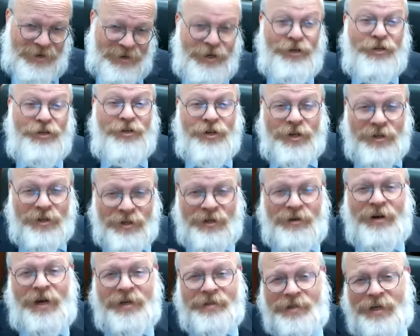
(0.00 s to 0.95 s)
Isha
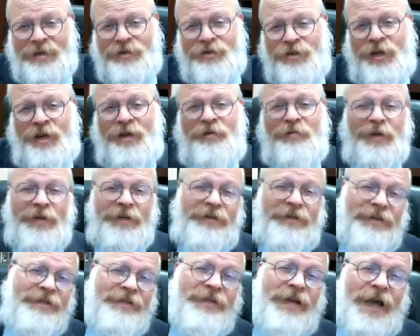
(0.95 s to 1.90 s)
Yiras Hashem, he
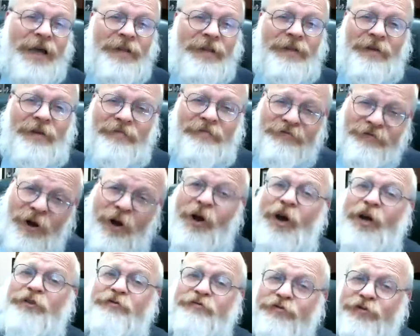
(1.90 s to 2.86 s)
is halal of
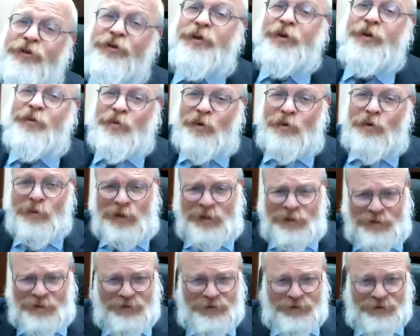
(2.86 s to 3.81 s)
God fearing
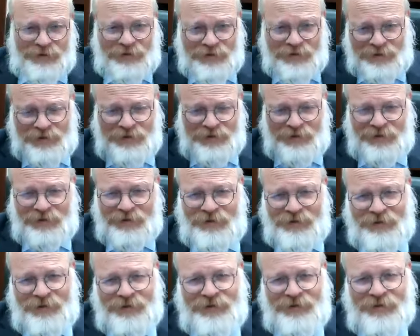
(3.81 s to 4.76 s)
woman.
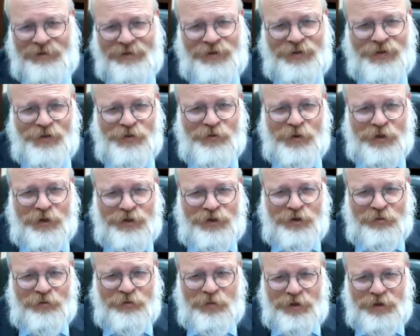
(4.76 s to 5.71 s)
This is what
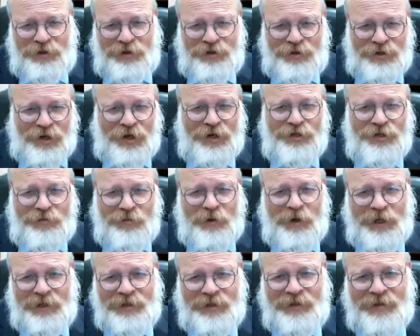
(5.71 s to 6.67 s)
should be judged
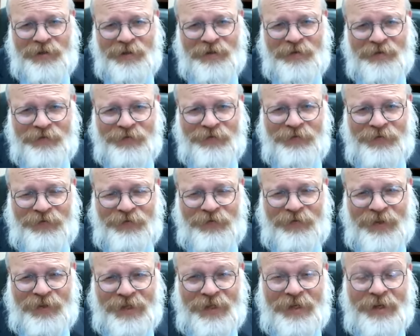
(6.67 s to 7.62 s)
by.
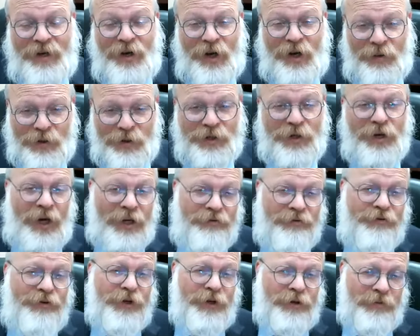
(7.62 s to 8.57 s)
God was
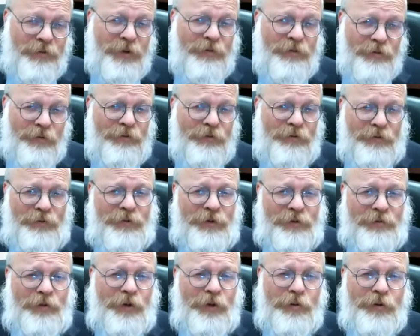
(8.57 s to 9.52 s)
God fearing
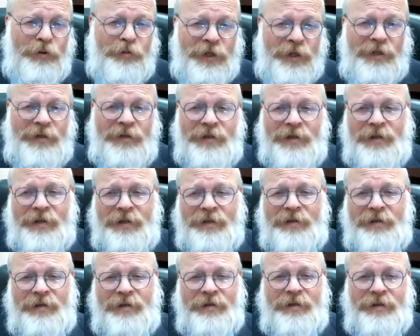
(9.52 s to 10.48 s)
woman mean?
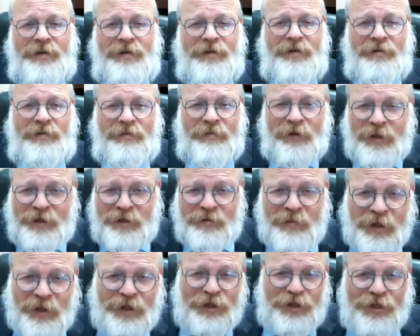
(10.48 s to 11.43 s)

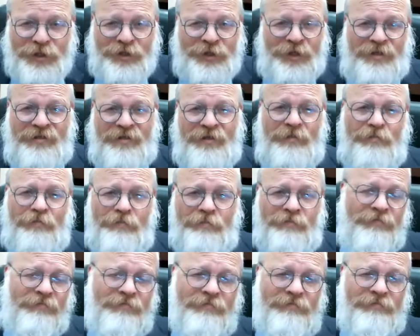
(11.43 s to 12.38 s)
doesn't mean that she sits
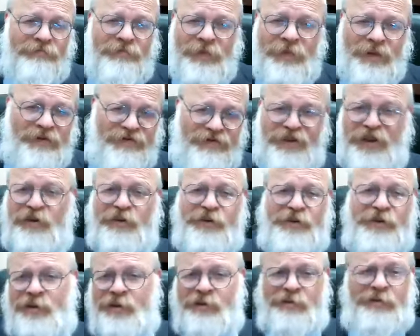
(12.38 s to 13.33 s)
and
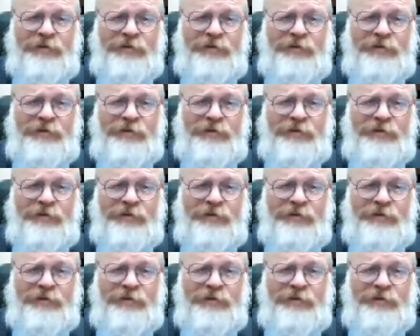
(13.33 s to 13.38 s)
fears in